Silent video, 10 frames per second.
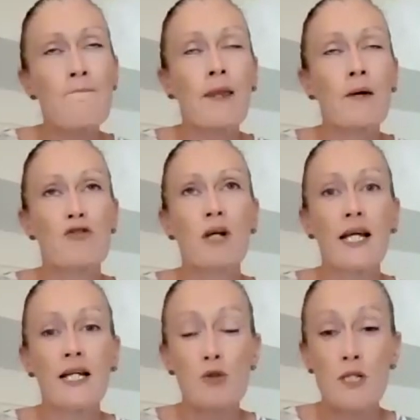was really
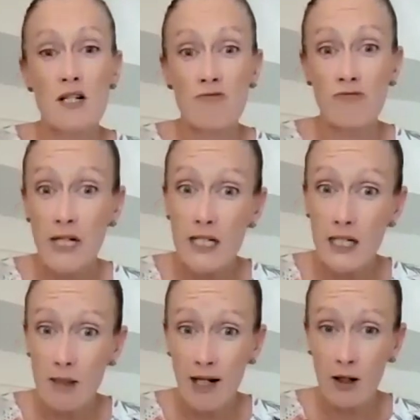interested in reading
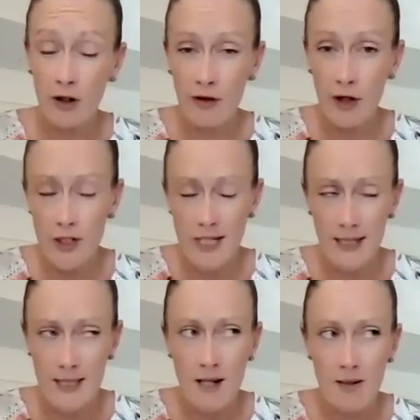about a lot of those
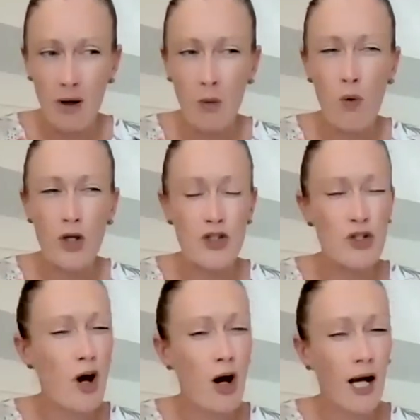things, but was
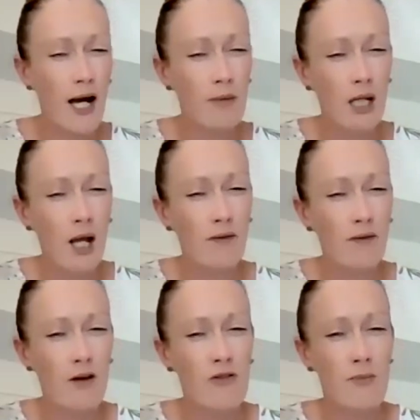not coming at
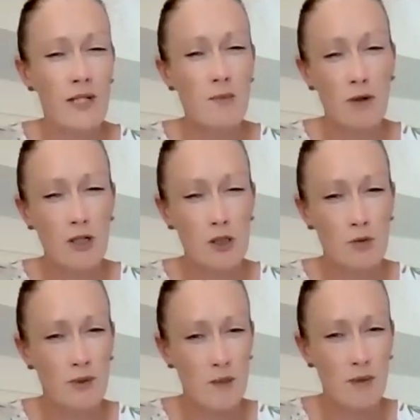that from a spiritual
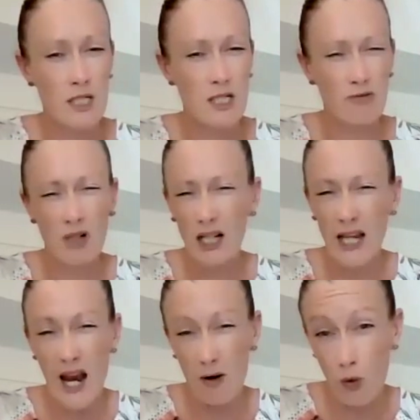perspective
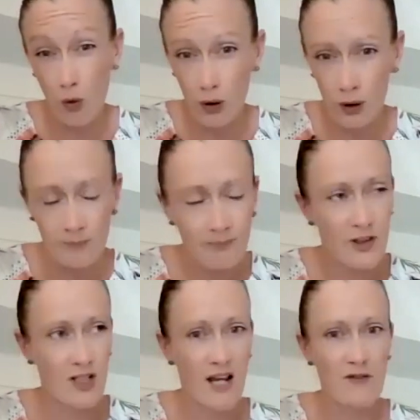really at all.
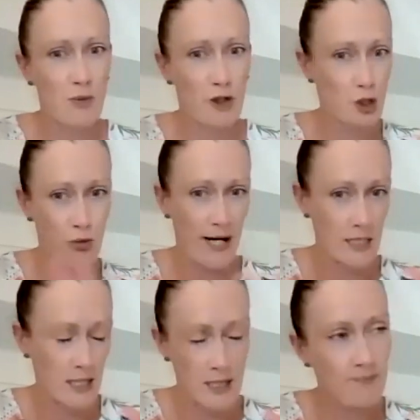Didn't have spiritual
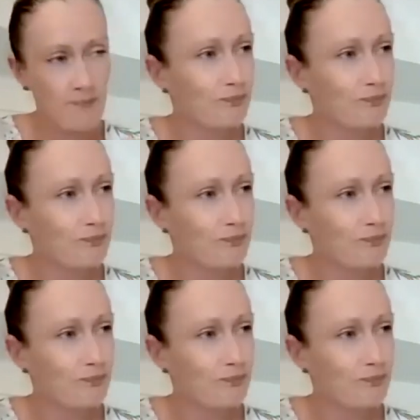practices.